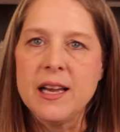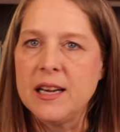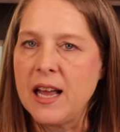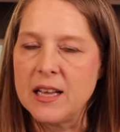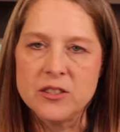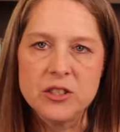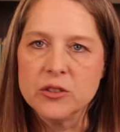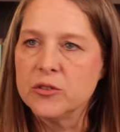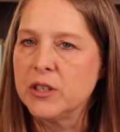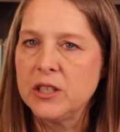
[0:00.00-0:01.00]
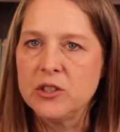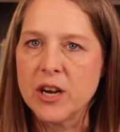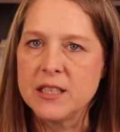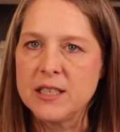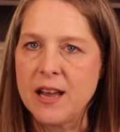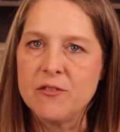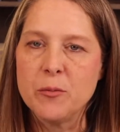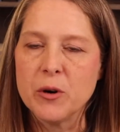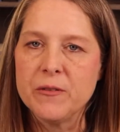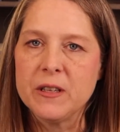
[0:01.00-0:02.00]
and has children and tries to have the
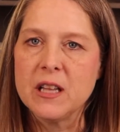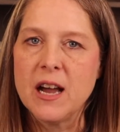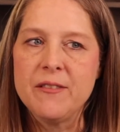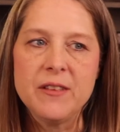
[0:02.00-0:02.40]
perfect life.